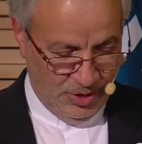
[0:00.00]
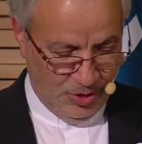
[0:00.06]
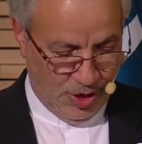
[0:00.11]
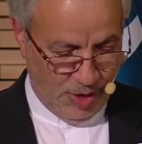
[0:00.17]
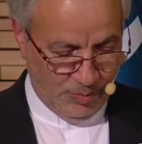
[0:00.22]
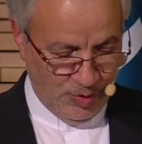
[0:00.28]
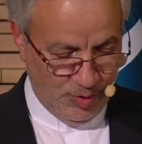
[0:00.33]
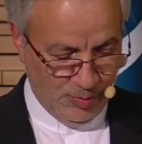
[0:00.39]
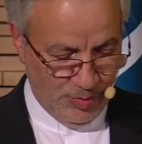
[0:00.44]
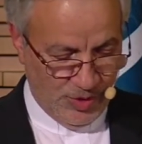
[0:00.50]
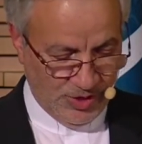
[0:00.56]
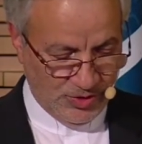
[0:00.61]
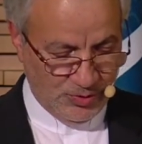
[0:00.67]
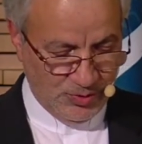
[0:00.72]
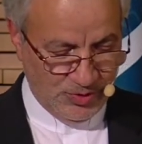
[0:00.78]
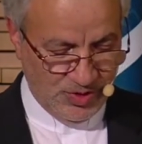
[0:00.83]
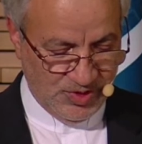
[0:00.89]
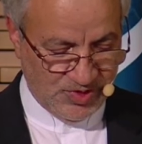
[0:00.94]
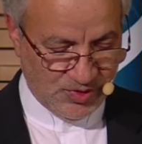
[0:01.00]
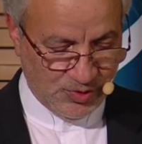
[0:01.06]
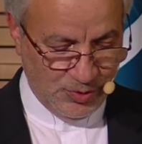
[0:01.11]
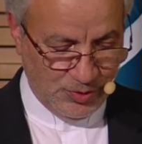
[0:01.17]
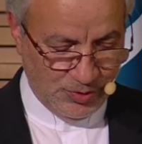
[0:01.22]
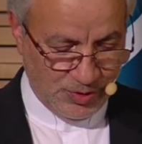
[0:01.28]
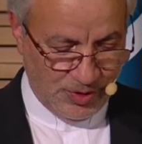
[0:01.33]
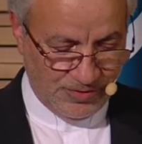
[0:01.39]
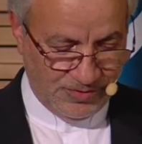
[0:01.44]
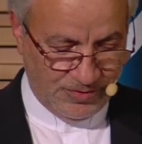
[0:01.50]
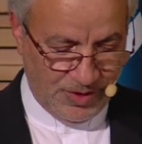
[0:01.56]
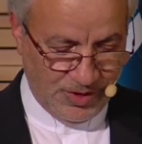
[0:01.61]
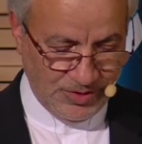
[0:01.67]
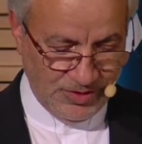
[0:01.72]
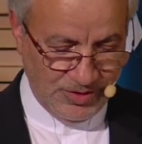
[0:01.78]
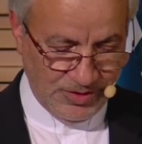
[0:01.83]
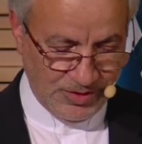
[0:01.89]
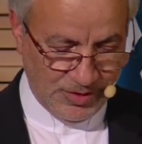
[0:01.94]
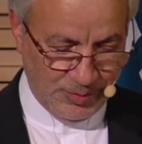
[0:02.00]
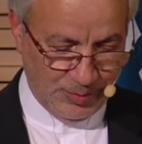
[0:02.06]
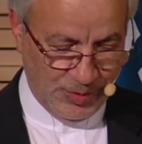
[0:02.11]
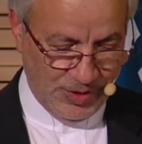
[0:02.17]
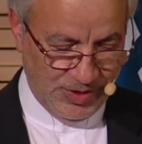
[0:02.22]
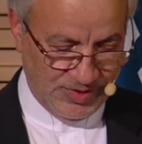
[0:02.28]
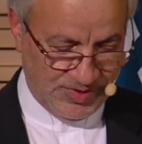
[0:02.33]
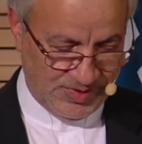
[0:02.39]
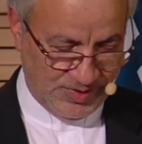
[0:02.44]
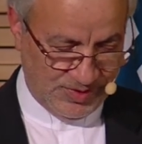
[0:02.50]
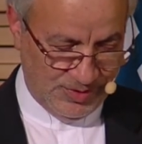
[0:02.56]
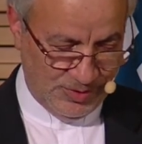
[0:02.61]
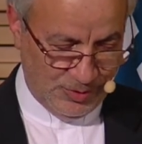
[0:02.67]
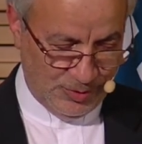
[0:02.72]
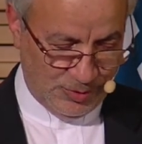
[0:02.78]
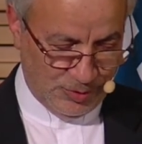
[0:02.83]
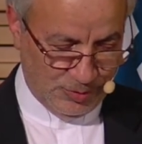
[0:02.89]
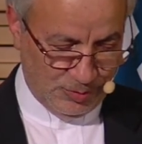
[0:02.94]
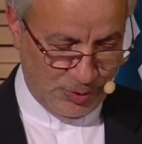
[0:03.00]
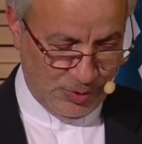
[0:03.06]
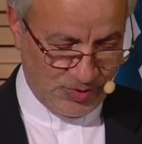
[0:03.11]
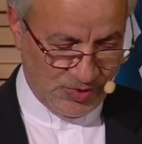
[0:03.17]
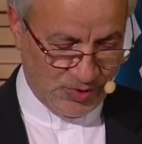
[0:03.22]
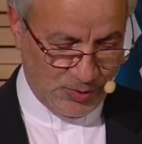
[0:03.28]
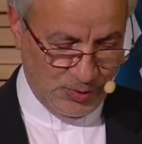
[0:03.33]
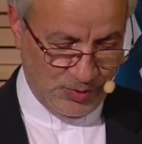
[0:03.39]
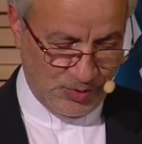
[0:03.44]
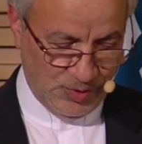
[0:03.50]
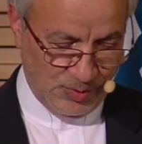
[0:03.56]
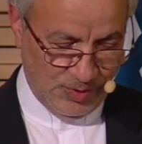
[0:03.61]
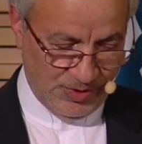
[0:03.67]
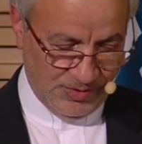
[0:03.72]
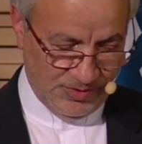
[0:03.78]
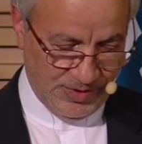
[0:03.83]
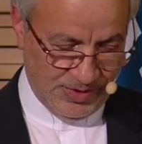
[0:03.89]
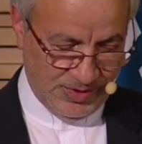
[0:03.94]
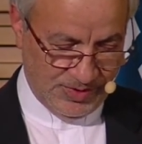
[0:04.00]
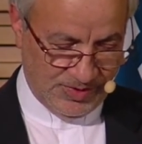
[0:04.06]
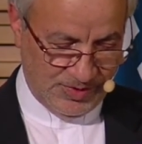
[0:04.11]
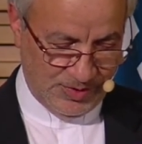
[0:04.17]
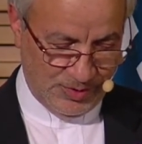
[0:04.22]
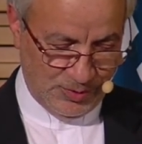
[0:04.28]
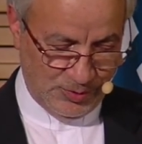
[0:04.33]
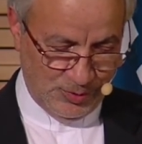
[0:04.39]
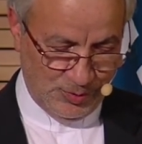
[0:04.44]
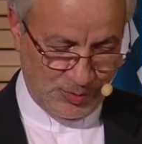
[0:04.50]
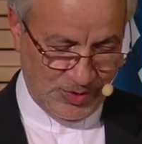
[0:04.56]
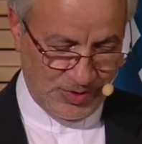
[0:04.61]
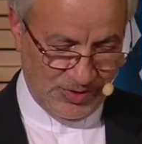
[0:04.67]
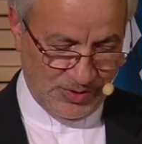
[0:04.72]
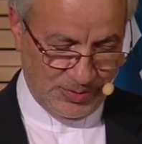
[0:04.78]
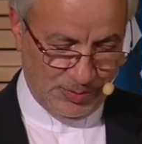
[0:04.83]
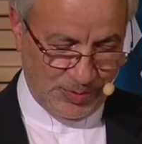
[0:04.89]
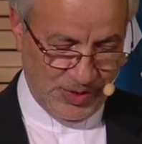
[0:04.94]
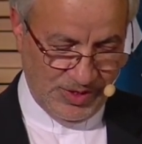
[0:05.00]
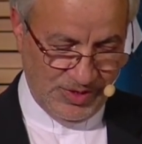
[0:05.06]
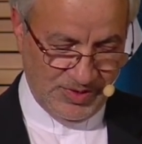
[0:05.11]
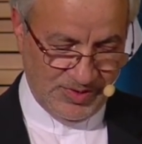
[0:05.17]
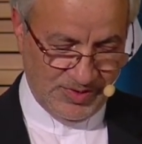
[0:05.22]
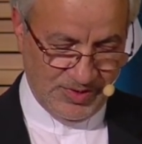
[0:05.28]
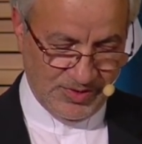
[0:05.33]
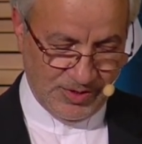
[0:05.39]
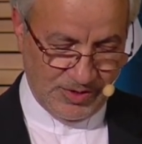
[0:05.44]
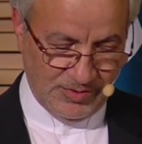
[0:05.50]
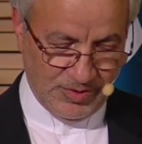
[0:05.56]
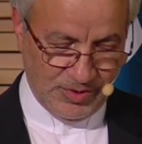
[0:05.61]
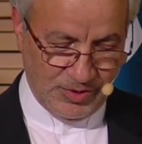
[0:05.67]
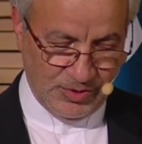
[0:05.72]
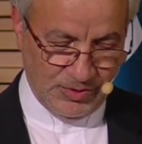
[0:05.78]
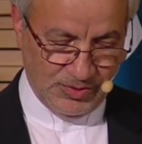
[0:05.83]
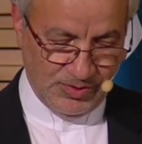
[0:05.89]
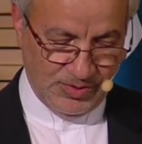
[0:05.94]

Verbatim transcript: Coming back to the story of finding the best or most suitable verse to be the basis of a new